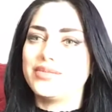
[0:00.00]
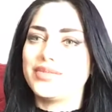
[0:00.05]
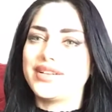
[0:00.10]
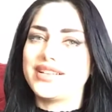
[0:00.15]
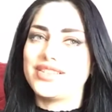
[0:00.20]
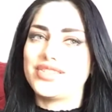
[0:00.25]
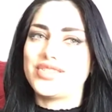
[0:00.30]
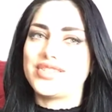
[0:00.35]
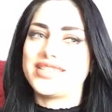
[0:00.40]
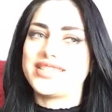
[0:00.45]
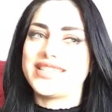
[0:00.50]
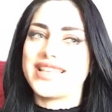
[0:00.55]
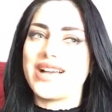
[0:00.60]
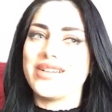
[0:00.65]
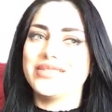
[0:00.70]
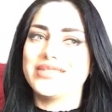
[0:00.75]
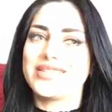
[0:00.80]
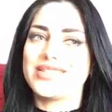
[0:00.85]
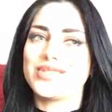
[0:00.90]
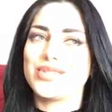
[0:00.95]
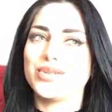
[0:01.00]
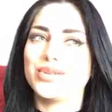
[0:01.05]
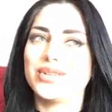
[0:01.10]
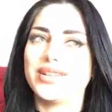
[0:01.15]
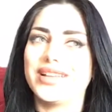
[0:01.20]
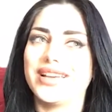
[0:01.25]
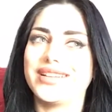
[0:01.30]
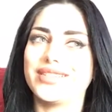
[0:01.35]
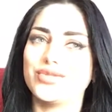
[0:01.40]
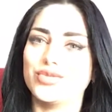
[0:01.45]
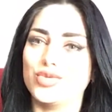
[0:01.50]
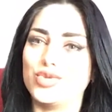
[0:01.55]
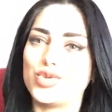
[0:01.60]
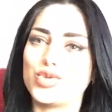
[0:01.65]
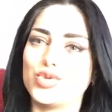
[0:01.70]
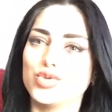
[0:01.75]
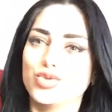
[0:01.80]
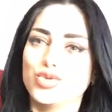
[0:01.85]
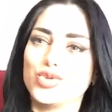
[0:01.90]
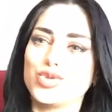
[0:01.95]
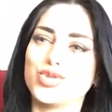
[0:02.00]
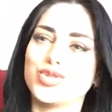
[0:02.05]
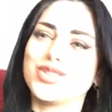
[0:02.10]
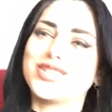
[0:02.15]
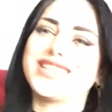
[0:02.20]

but it just sounds too like, oops, oops, oops.